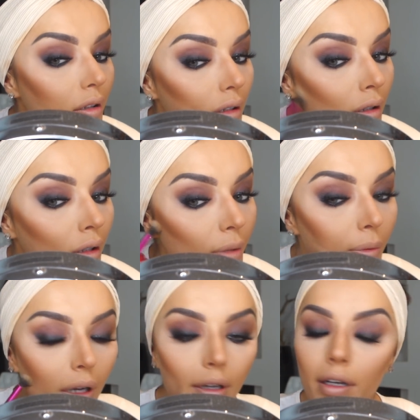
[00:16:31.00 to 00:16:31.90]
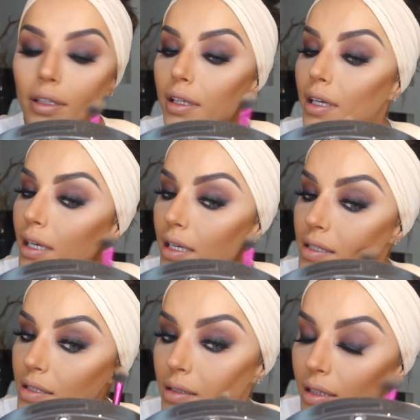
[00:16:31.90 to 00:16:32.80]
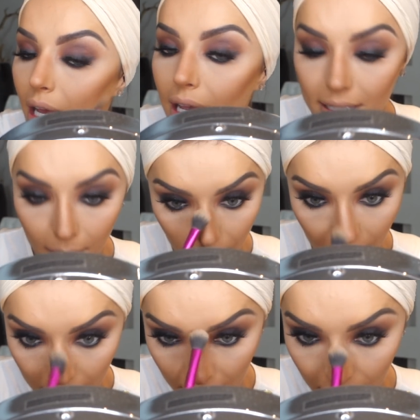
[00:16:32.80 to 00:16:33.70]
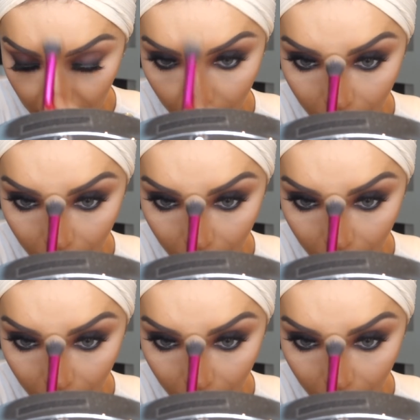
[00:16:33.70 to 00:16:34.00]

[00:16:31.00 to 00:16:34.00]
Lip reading: all the product is nice and blended.